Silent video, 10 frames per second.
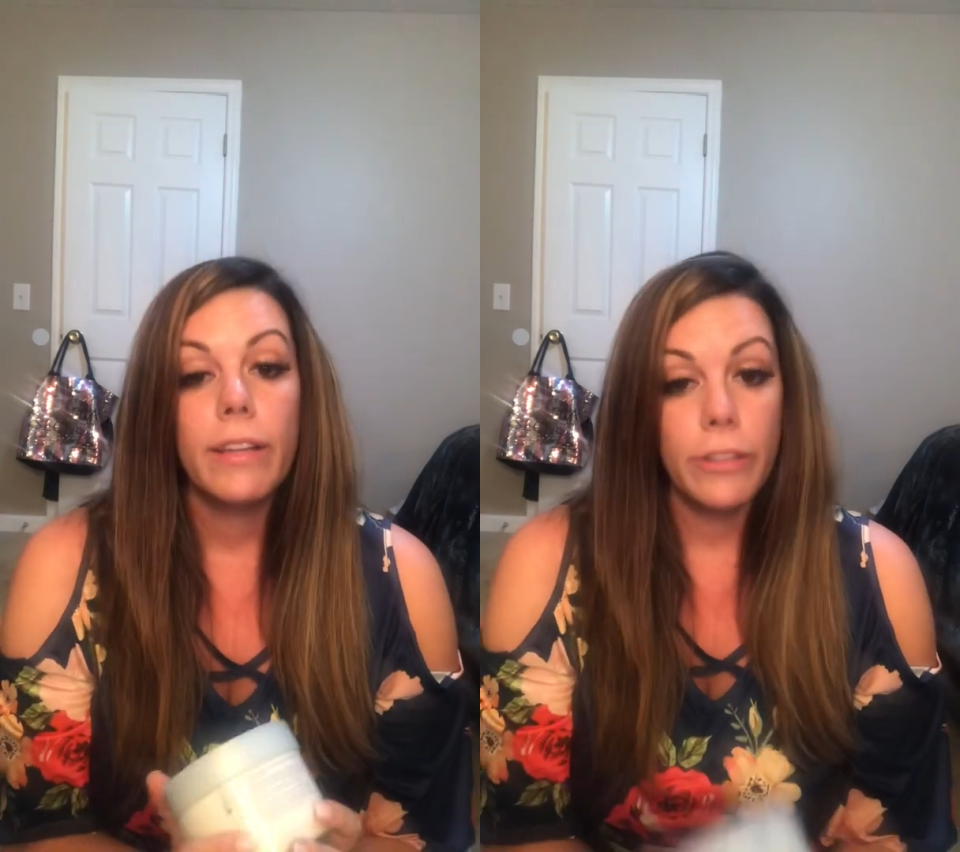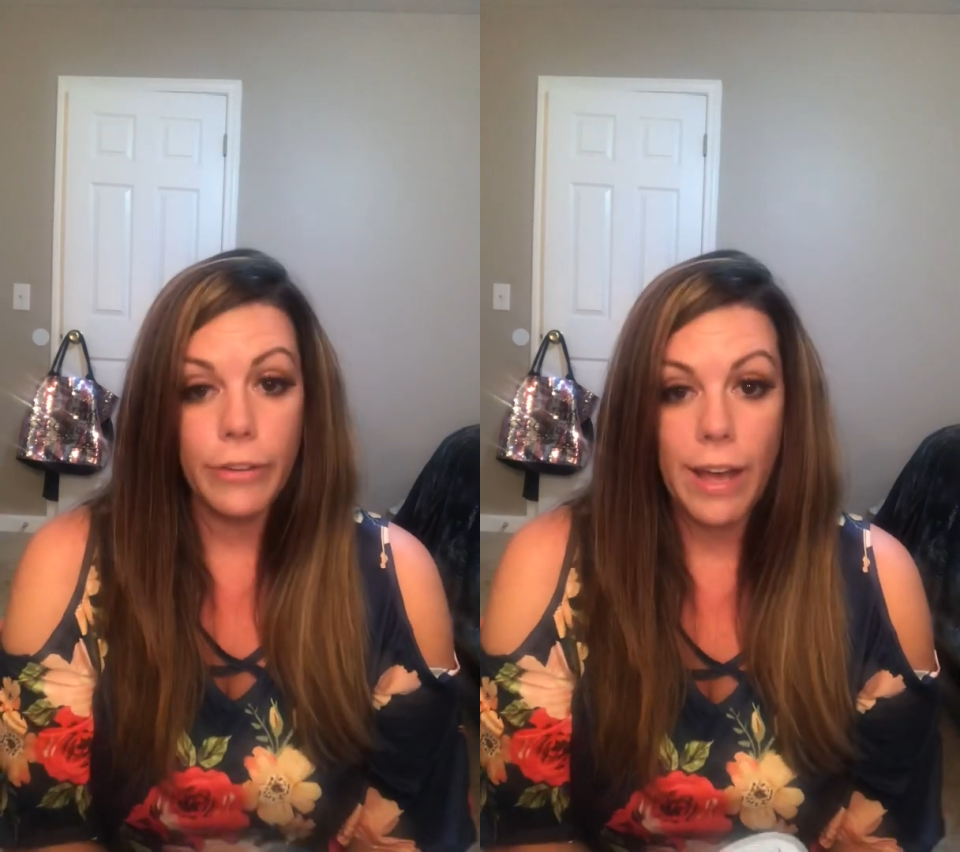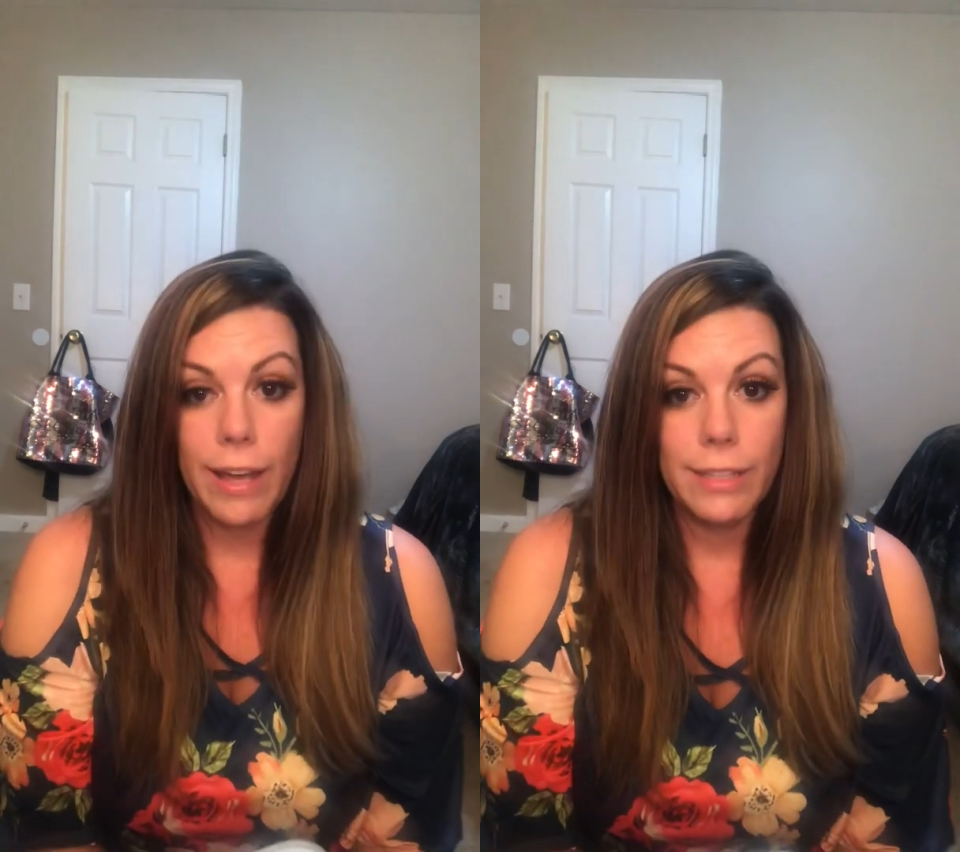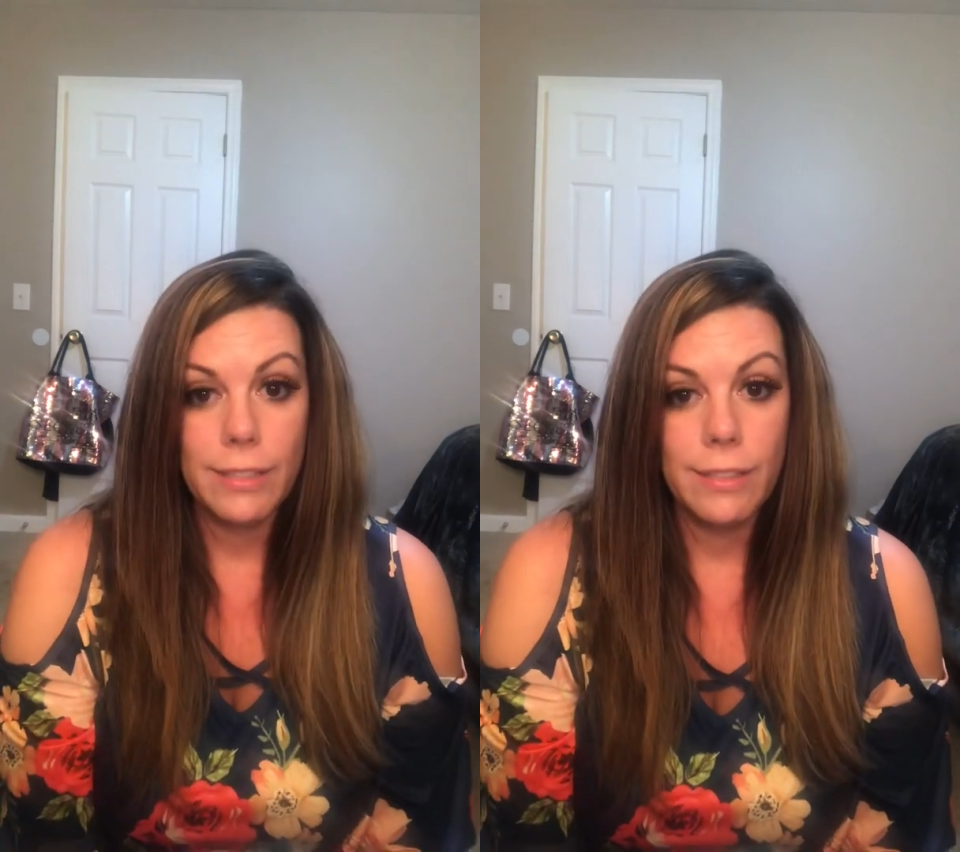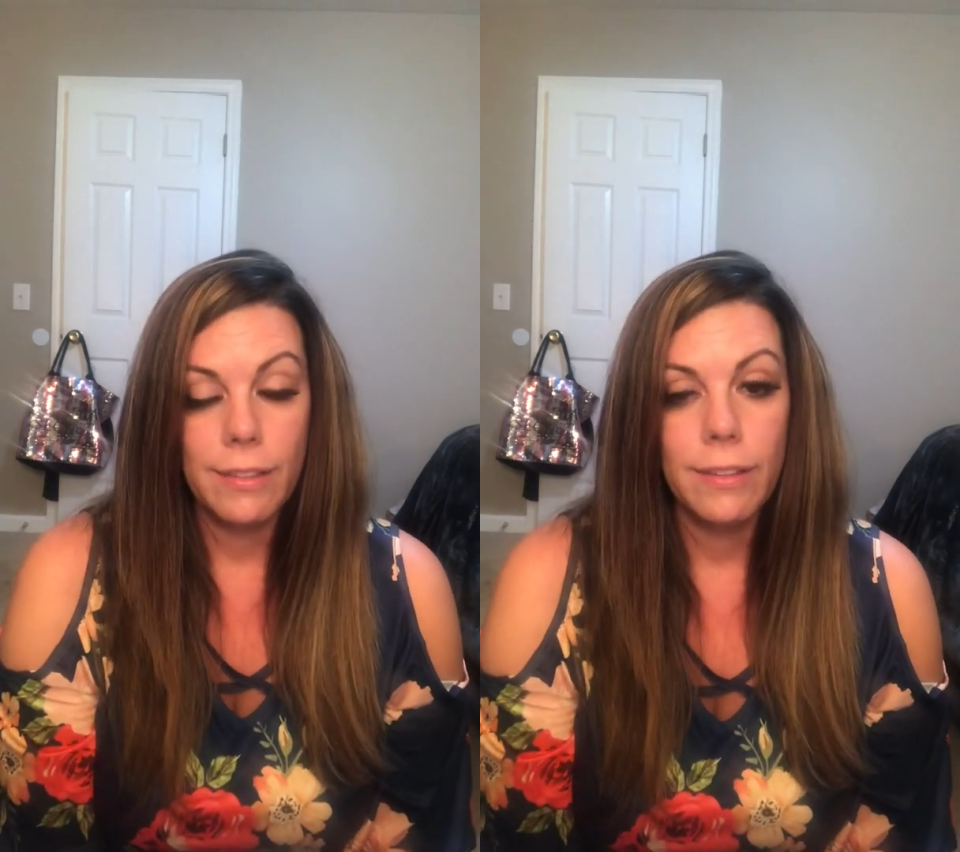You
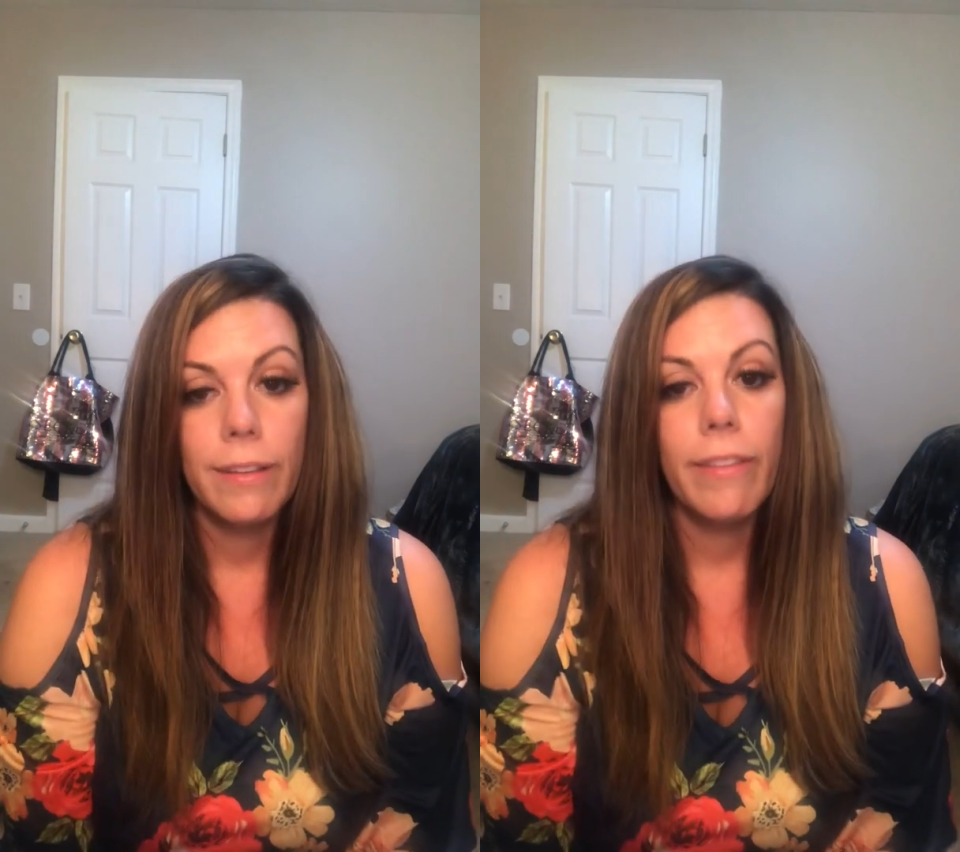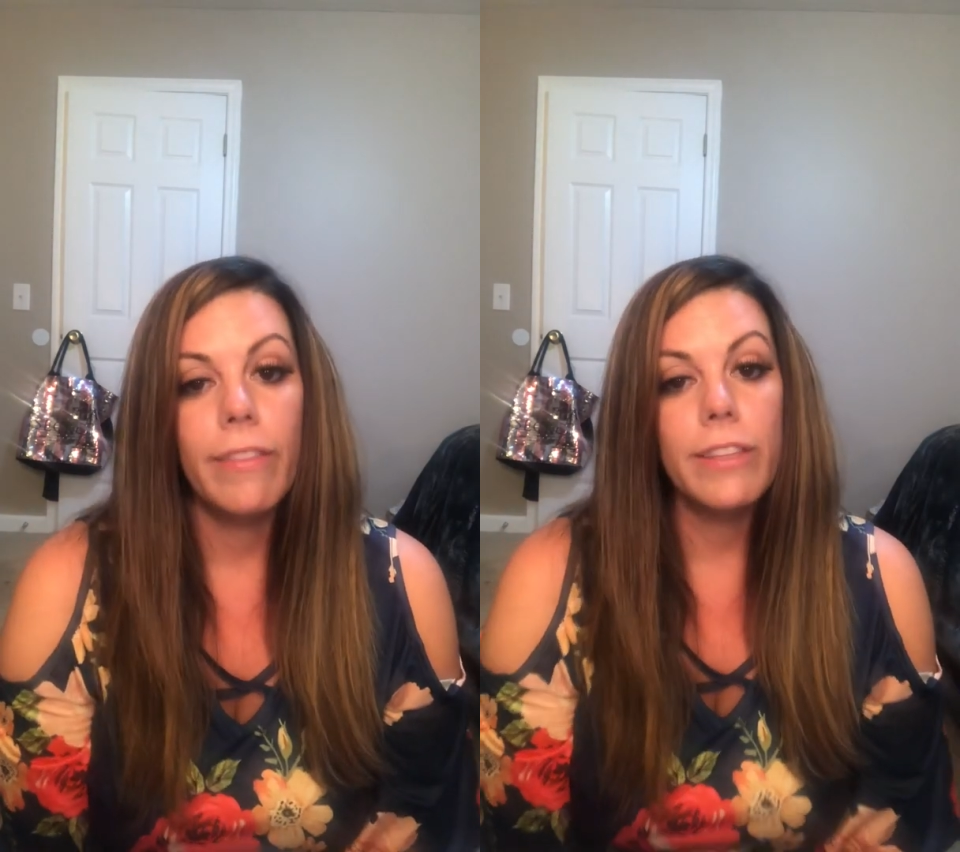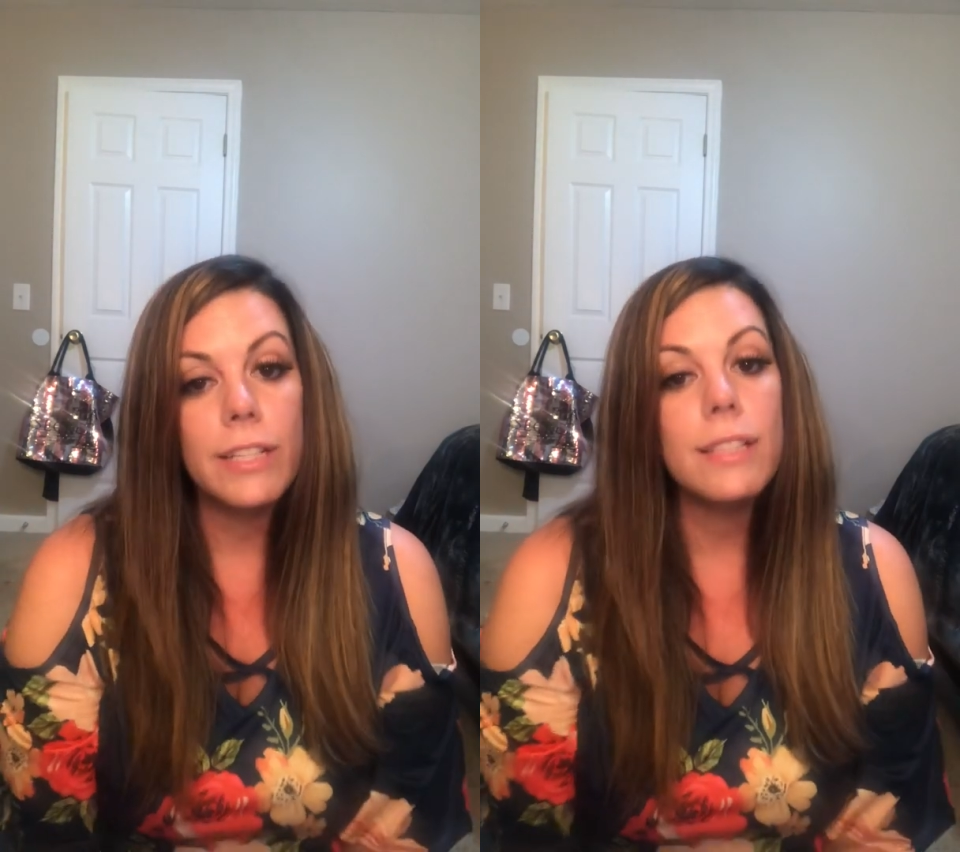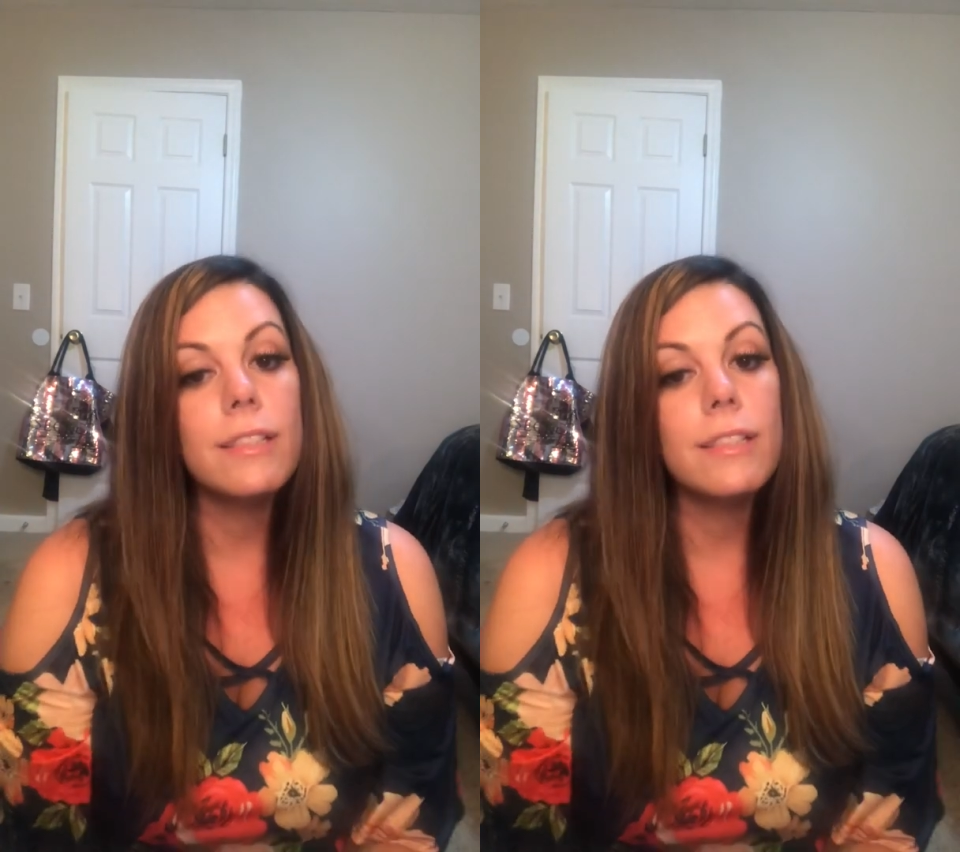guys, this